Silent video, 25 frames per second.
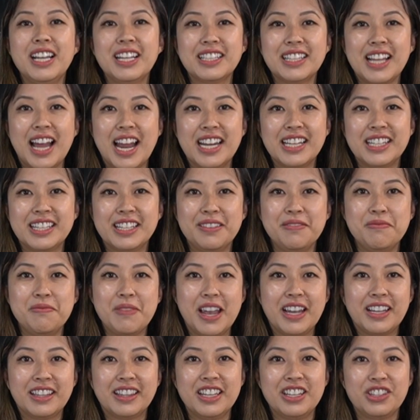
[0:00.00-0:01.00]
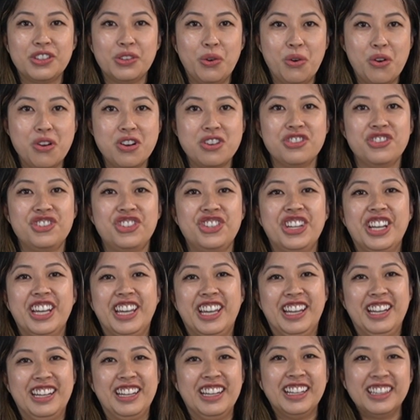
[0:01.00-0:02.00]
excited to make this orange
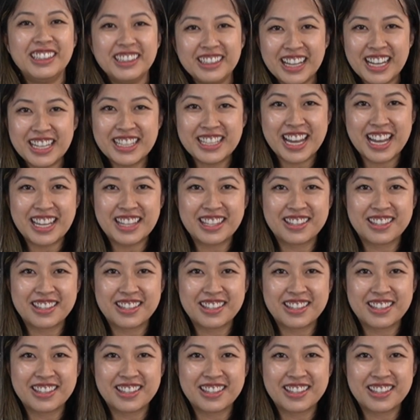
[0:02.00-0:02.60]
chicken. Let's get